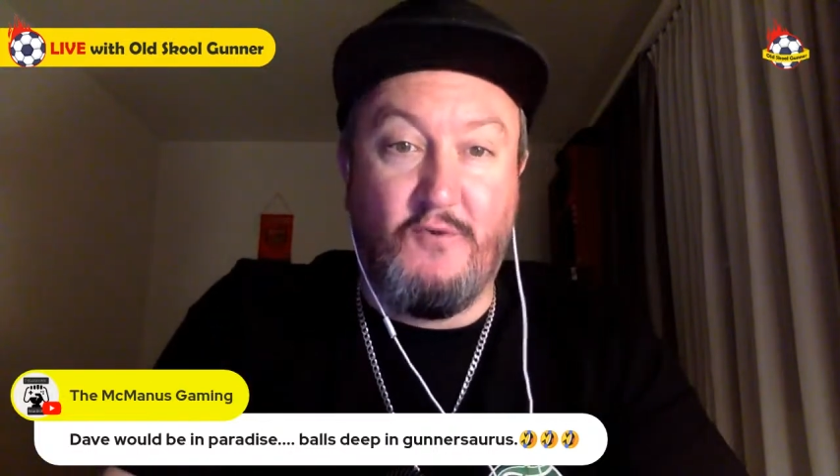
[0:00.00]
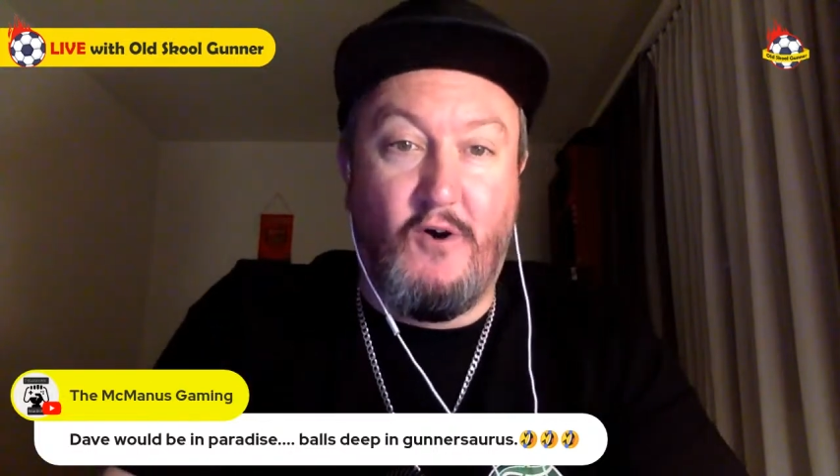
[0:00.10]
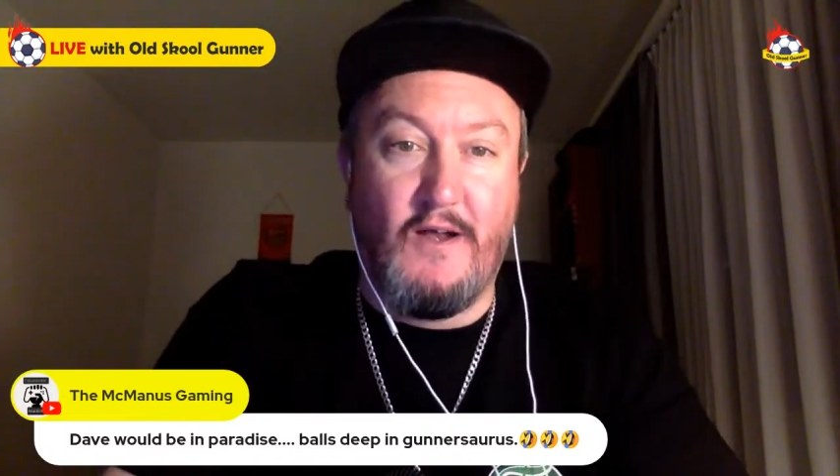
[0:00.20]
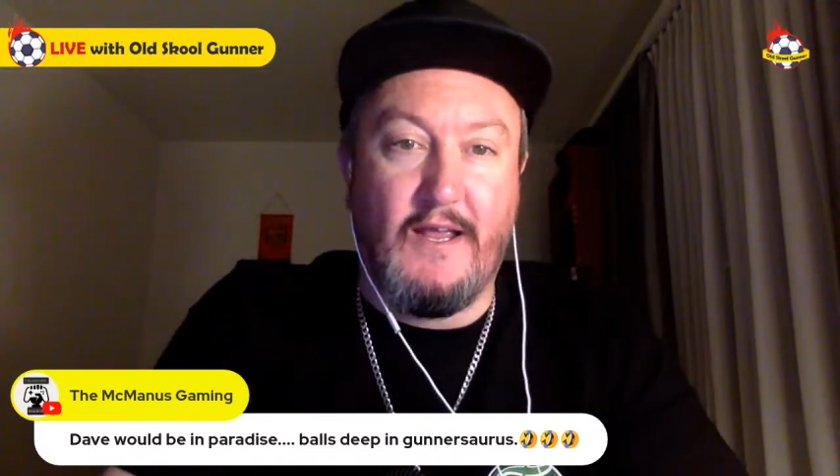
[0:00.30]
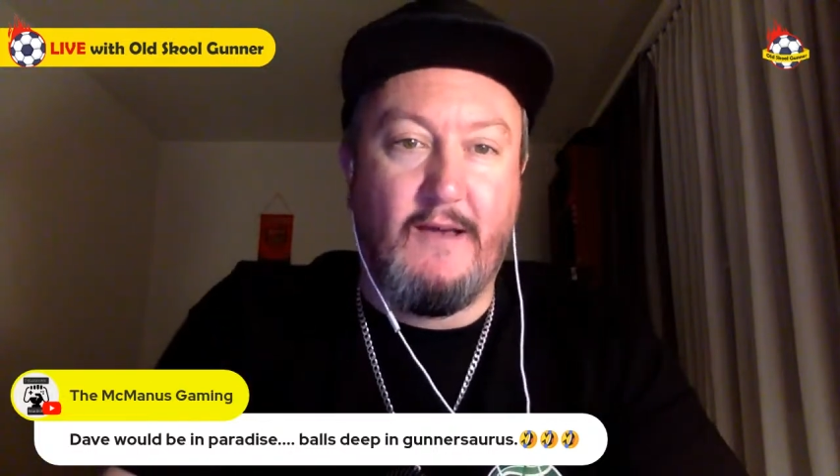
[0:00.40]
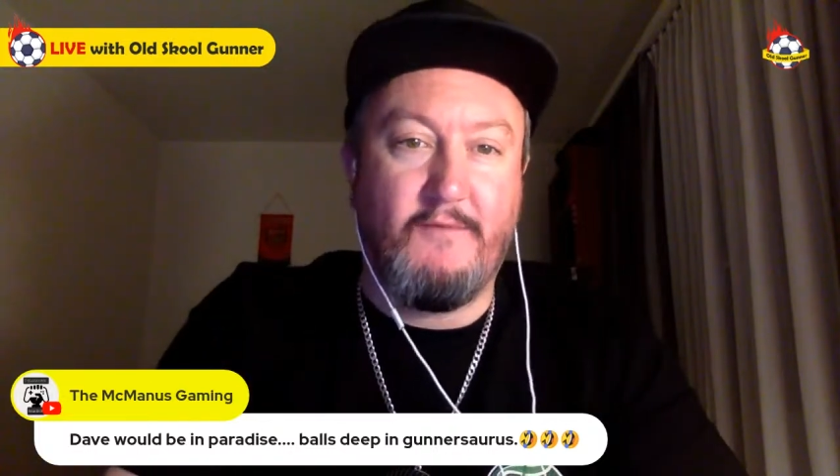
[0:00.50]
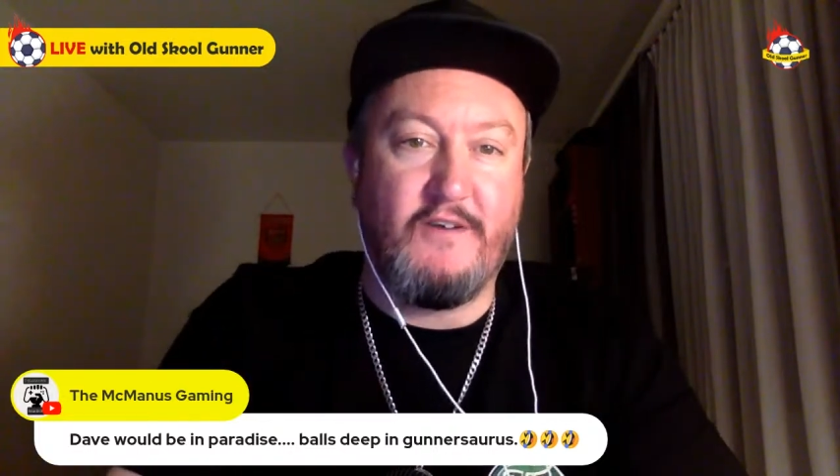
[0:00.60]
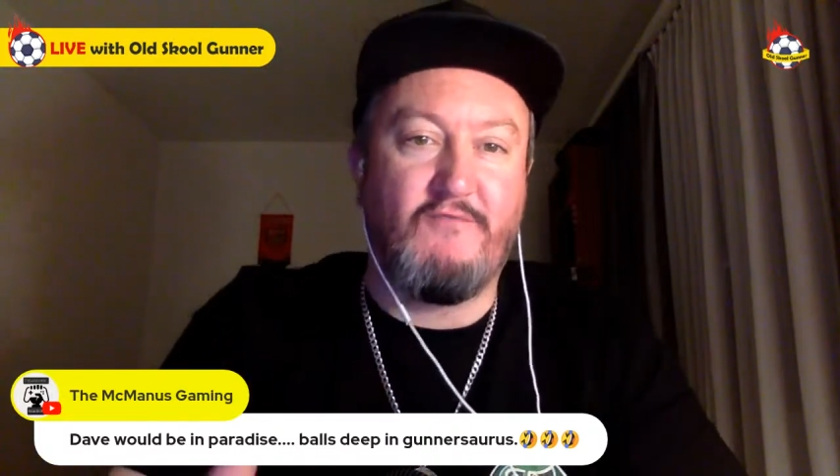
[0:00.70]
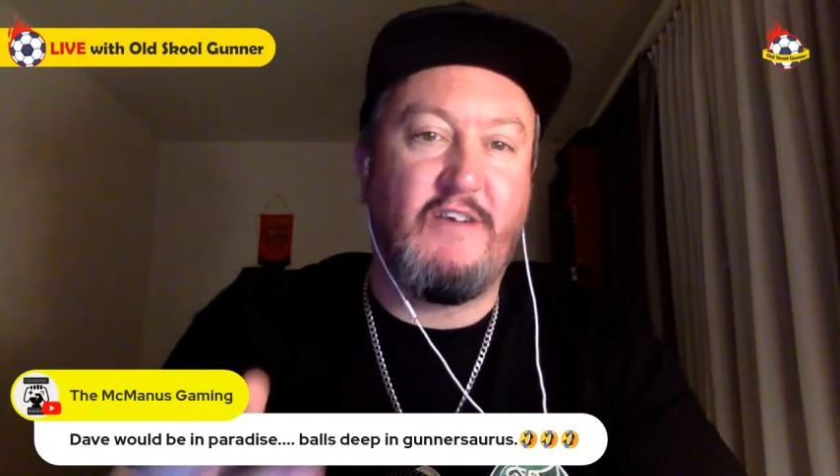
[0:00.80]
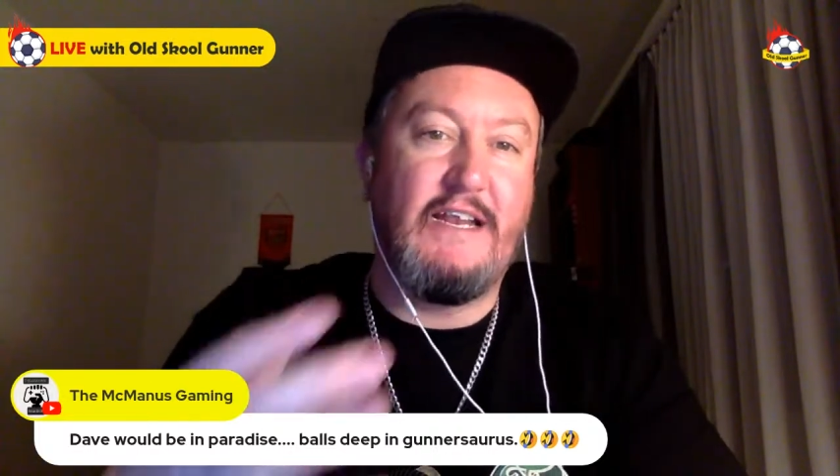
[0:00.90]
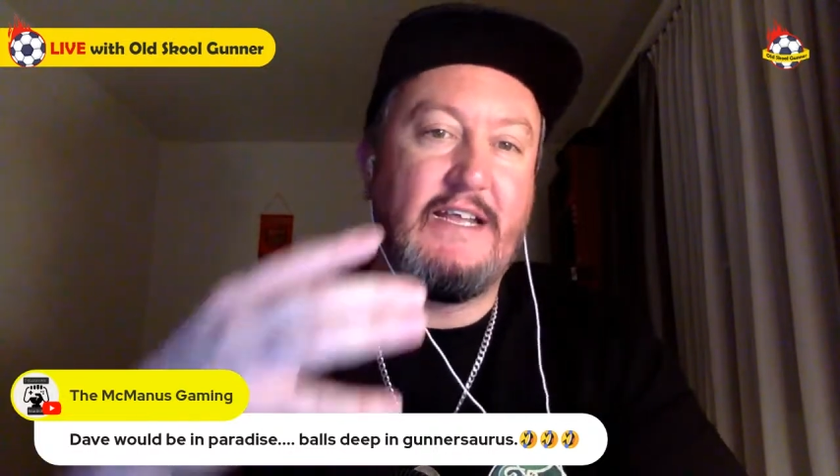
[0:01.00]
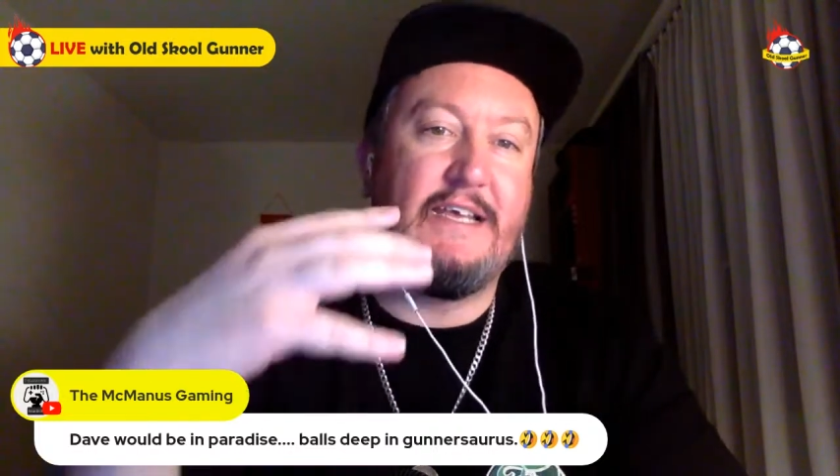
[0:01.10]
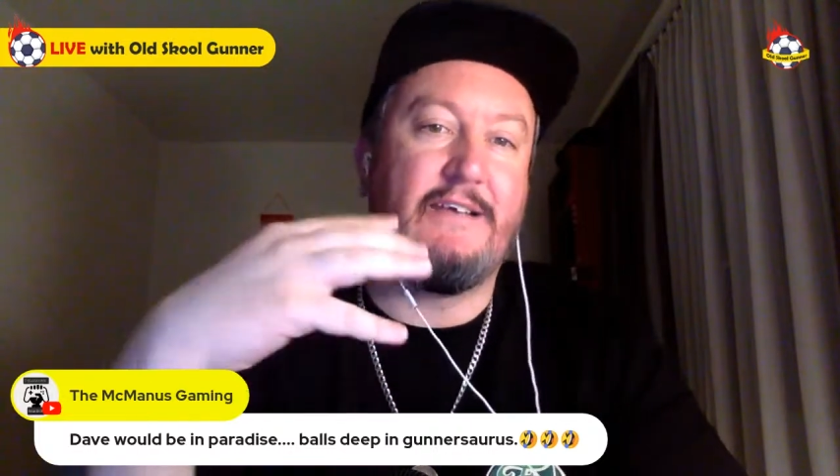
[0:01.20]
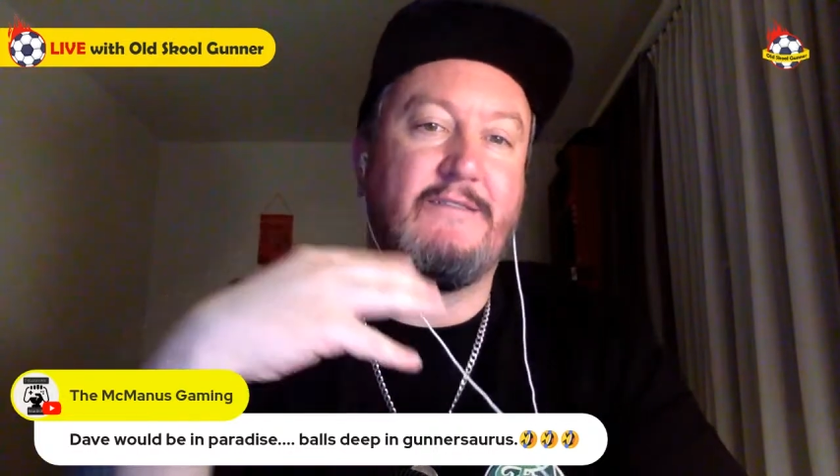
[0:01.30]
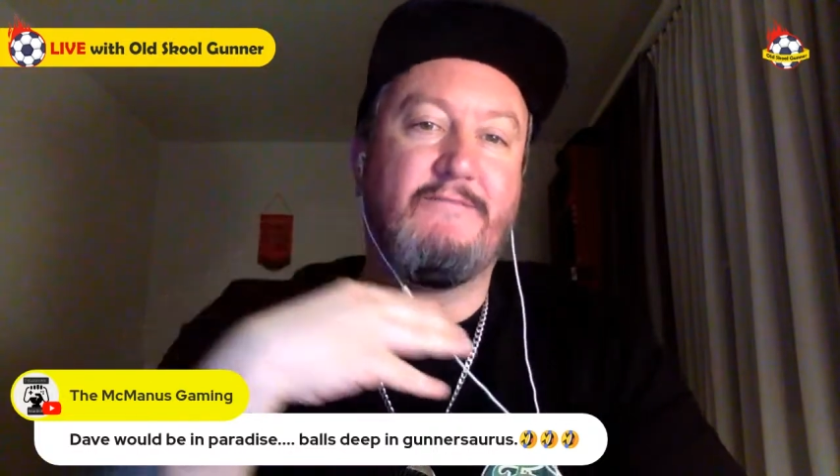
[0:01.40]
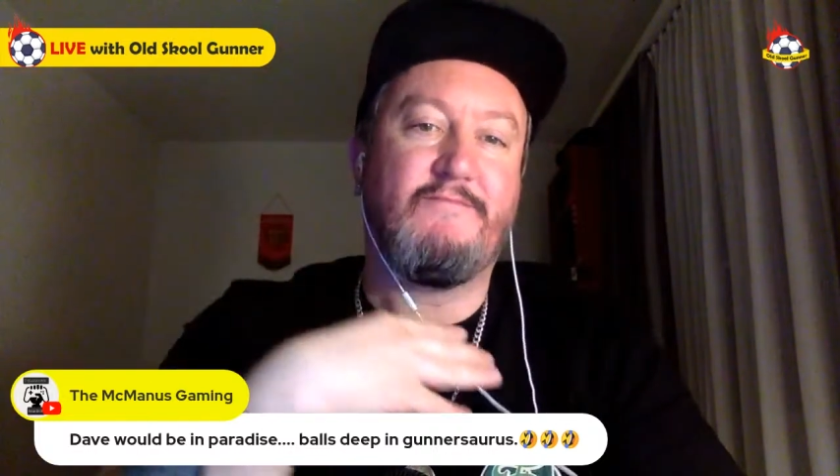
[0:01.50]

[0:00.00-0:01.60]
all, yeah, but really,